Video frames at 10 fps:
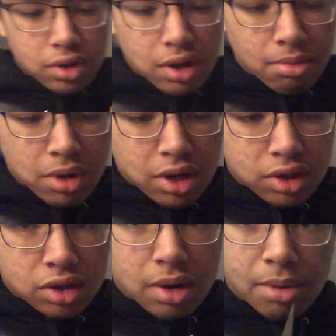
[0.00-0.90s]
Got
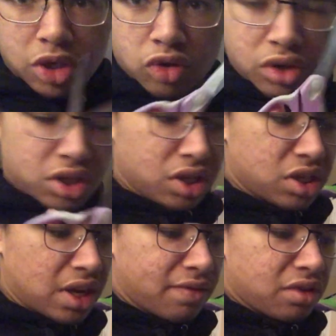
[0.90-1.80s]
my trusty
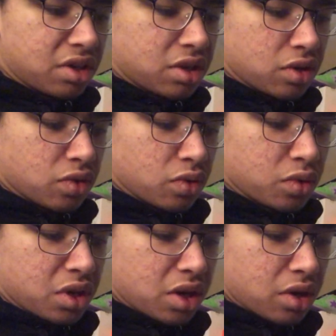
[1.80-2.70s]
safety
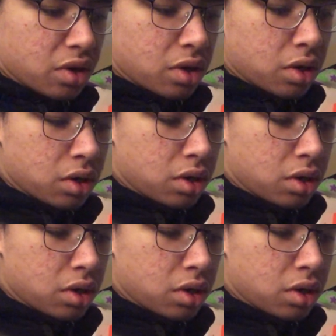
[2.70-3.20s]
scissors here.